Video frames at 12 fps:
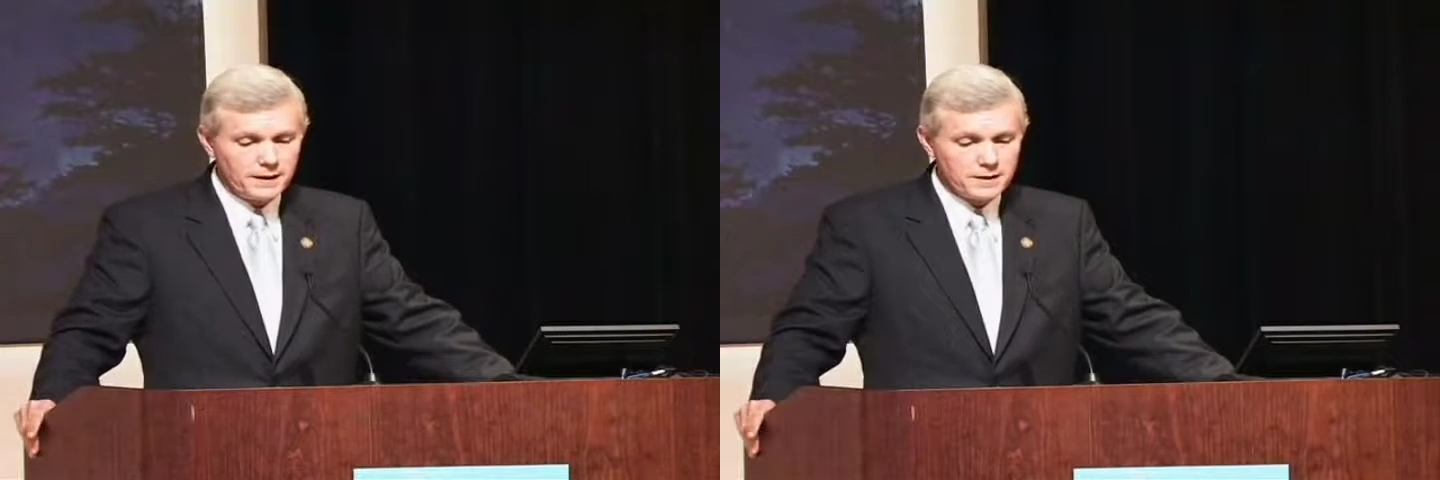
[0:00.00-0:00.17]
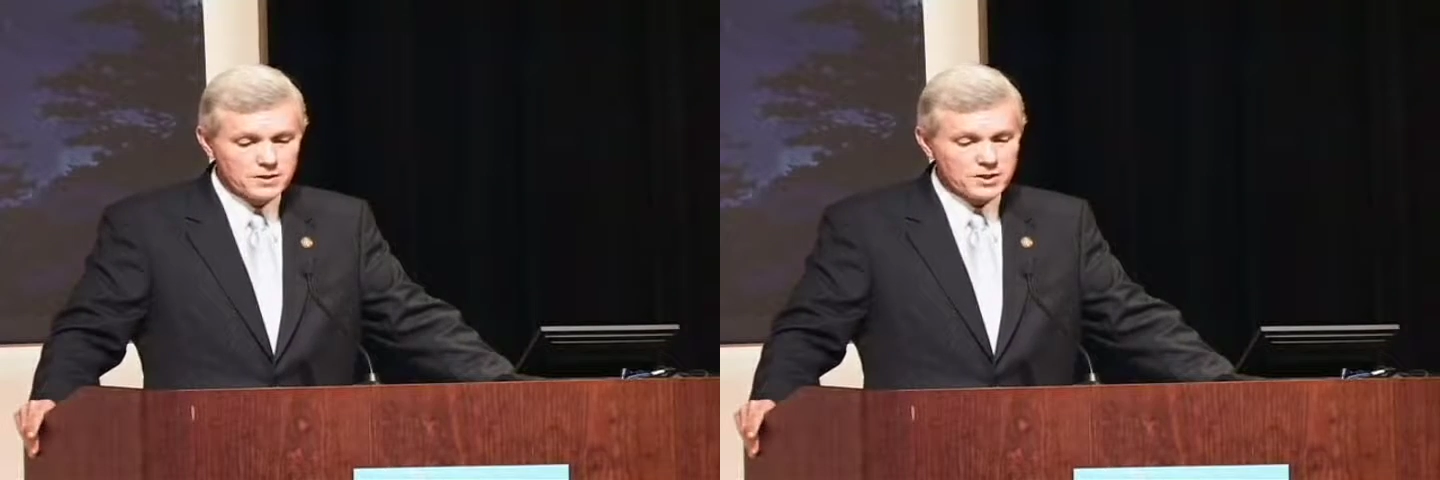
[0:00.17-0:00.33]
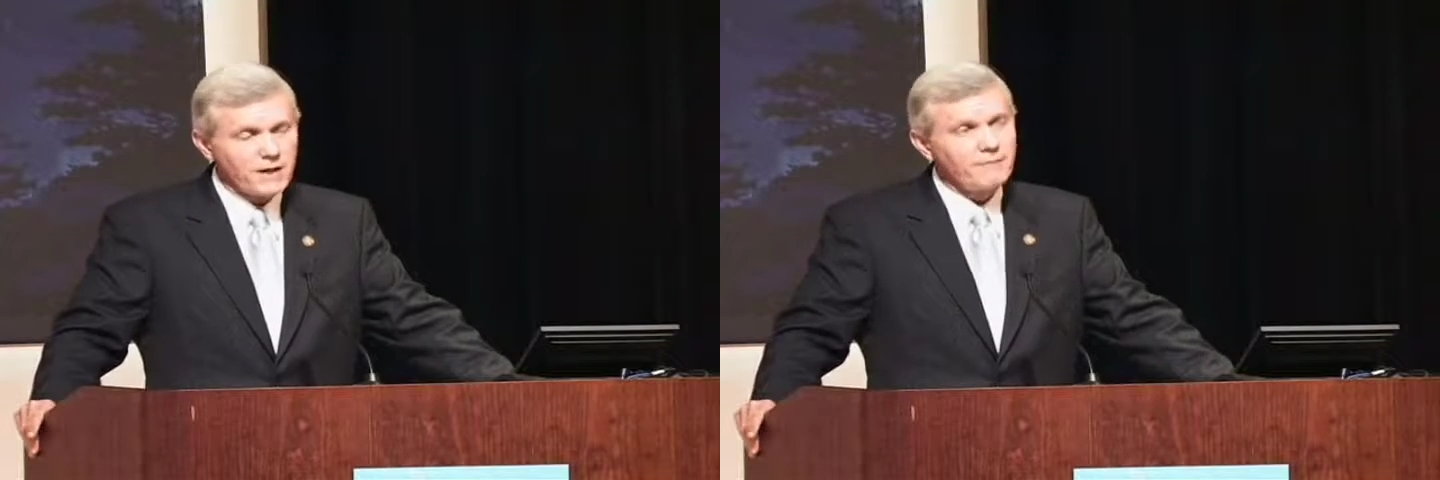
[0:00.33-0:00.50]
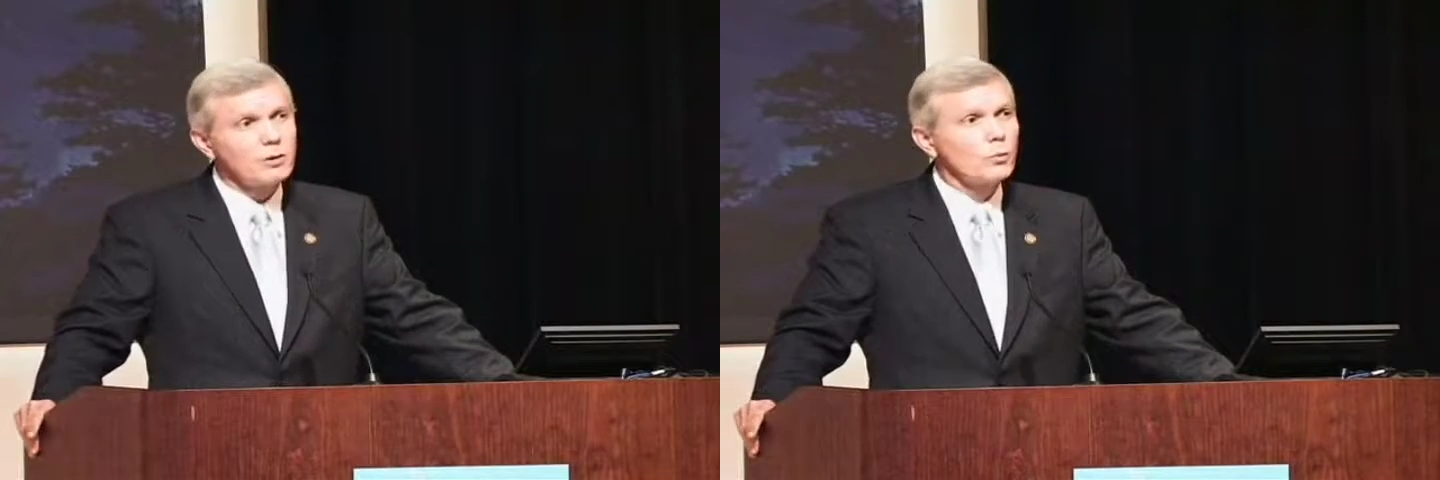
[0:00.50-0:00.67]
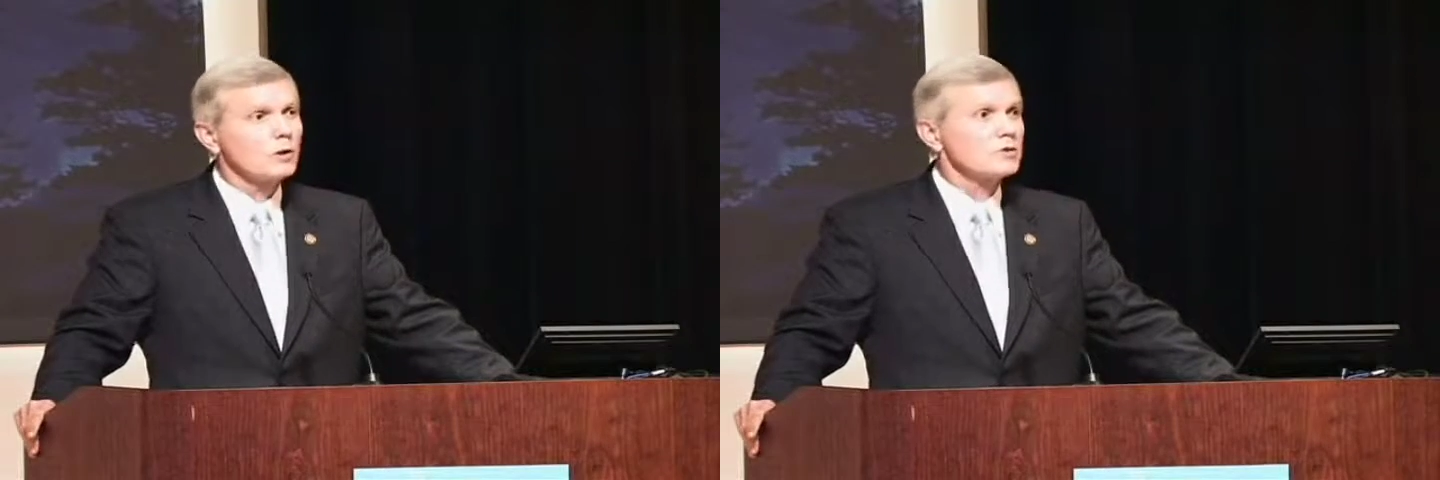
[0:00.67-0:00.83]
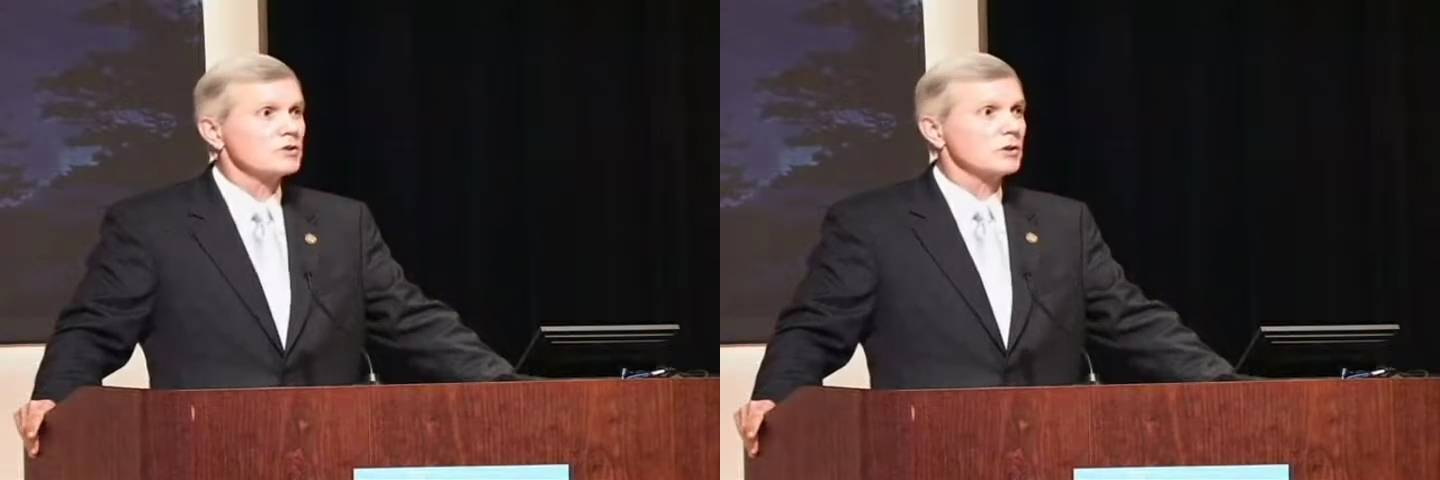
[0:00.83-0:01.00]

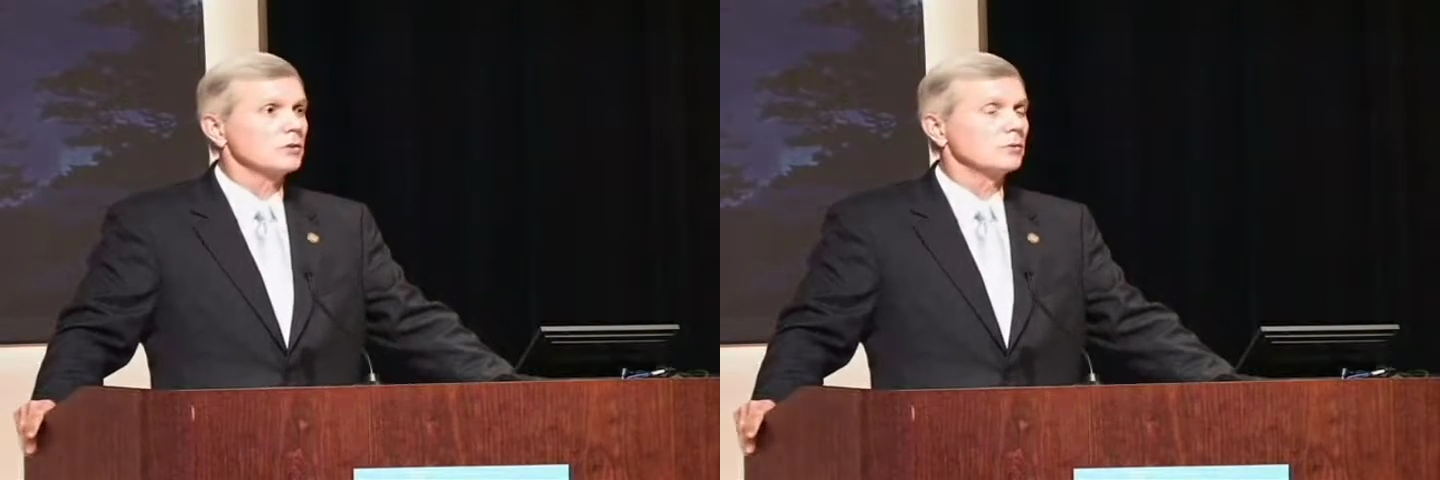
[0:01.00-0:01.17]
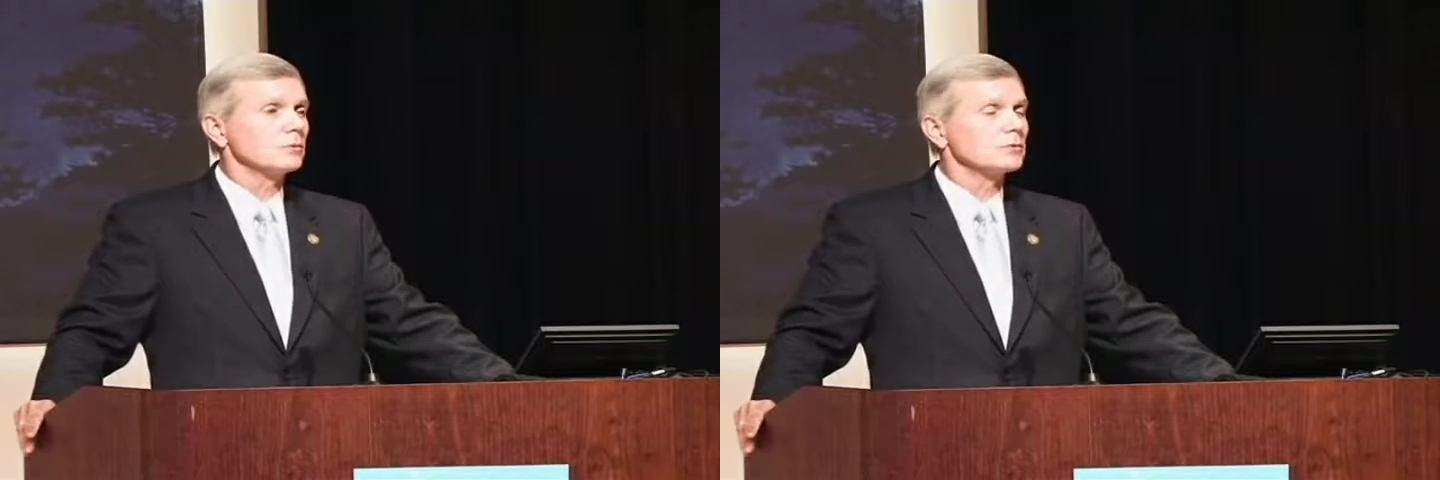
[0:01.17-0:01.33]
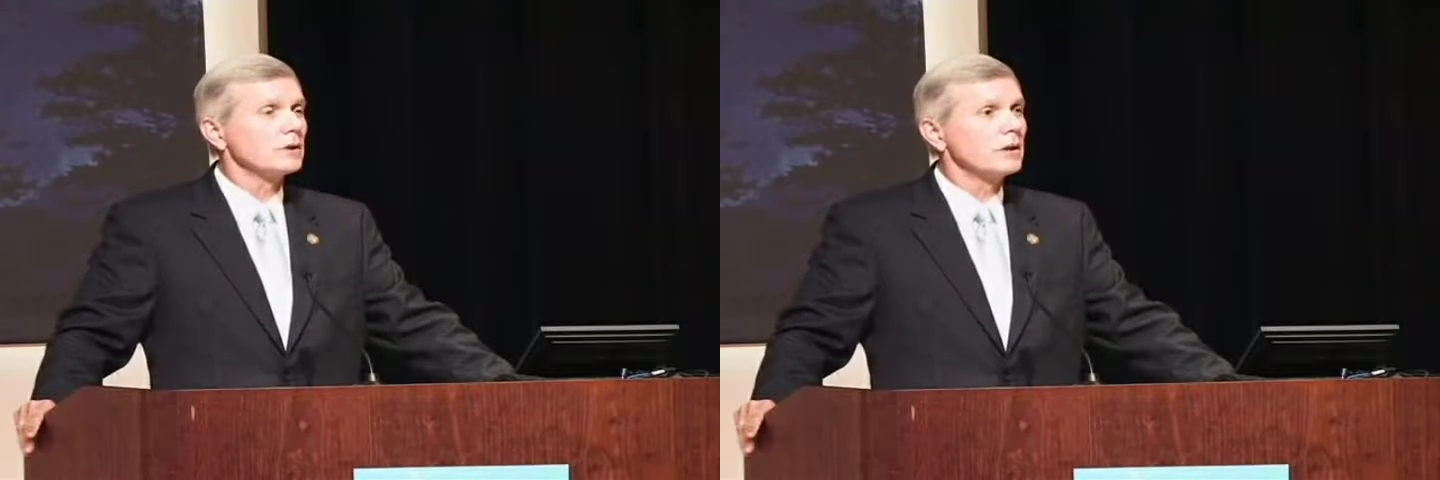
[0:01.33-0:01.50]
71 schools.